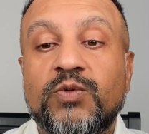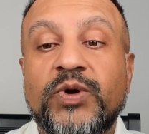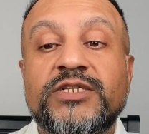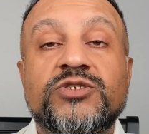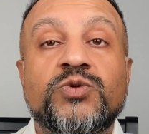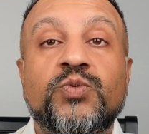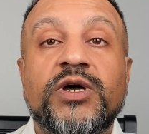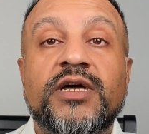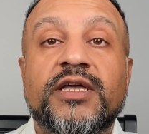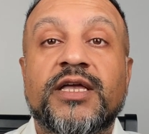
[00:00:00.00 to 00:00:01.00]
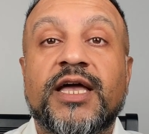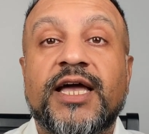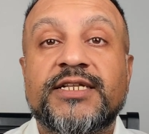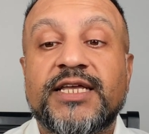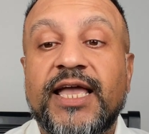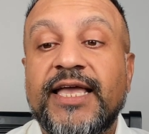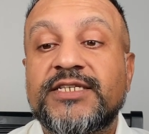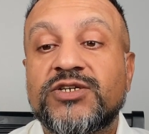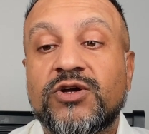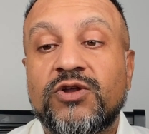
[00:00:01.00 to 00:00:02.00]
went to work at
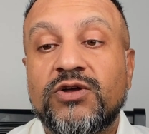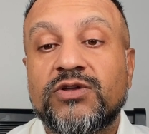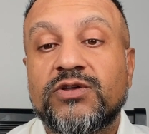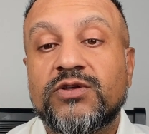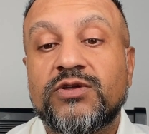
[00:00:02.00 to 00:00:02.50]
8 o'clock.